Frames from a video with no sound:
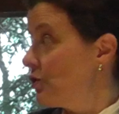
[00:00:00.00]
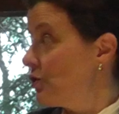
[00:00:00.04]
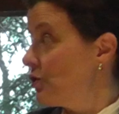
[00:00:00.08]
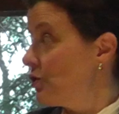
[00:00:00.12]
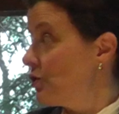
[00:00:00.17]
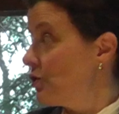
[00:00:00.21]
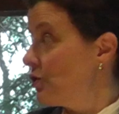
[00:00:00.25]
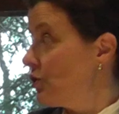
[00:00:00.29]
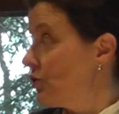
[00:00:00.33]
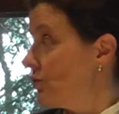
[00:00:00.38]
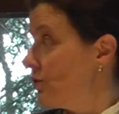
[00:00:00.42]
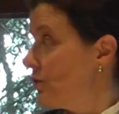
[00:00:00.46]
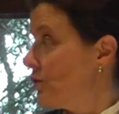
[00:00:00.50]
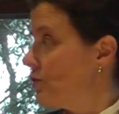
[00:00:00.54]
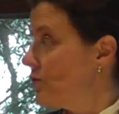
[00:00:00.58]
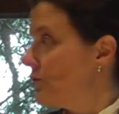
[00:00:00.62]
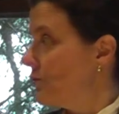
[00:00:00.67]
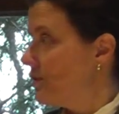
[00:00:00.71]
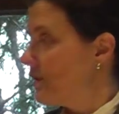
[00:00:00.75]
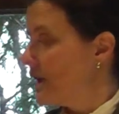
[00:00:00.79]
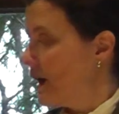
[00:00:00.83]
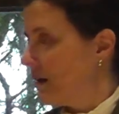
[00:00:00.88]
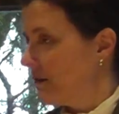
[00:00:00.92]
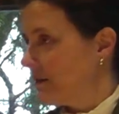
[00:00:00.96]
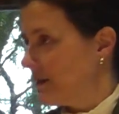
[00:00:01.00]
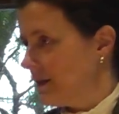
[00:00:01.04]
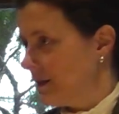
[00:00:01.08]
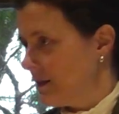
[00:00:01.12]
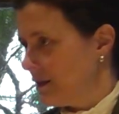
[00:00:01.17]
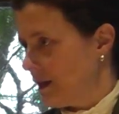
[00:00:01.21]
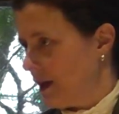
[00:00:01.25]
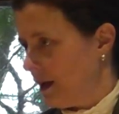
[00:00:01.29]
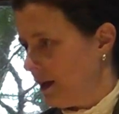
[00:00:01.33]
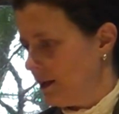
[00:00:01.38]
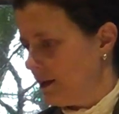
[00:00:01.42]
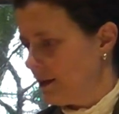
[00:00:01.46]
Natura 2000
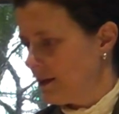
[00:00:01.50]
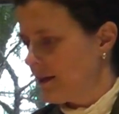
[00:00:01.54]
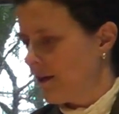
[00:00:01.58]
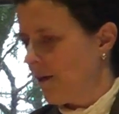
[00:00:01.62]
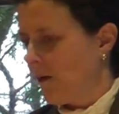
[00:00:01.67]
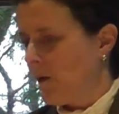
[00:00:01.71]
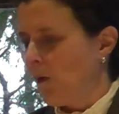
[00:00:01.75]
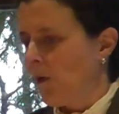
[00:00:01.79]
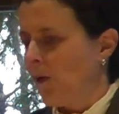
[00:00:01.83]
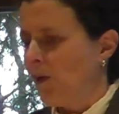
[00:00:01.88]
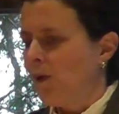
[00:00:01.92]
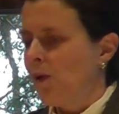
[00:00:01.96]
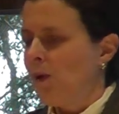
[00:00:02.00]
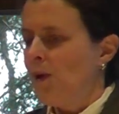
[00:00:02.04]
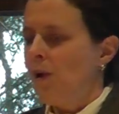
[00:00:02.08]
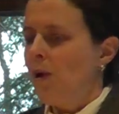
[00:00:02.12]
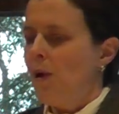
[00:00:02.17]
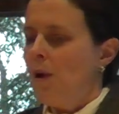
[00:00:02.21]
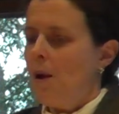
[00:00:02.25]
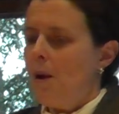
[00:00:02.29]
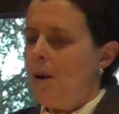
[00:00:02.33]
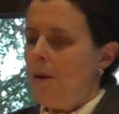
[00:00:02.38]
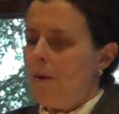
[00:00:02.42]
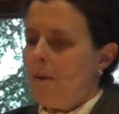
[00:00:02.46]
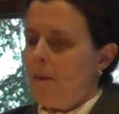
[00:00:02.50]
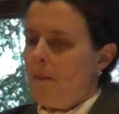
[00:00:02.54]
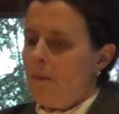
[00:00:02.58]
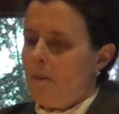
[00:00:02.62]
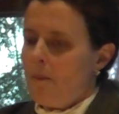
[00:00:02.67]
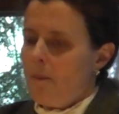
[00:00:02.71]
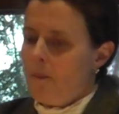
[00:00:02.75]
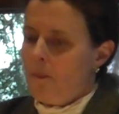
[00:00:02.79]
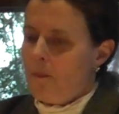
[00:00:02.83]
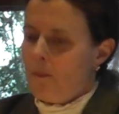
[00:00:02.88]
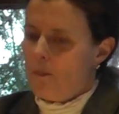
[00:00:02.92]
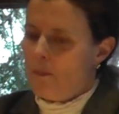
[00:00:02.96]
sites.
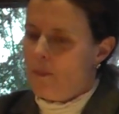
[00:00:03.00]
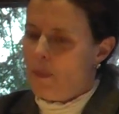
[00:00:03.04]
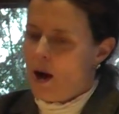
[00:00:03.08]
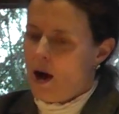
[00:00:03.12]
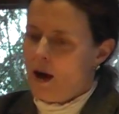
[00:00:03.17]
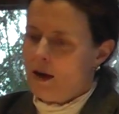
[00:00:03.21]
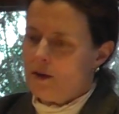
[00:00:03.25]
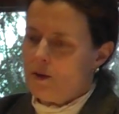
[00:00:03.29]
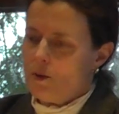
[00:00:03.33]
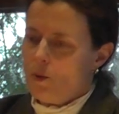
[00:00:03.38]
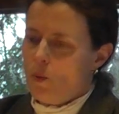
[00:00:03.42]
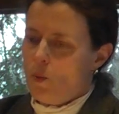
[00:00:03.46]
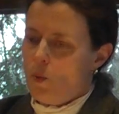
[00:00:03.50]
But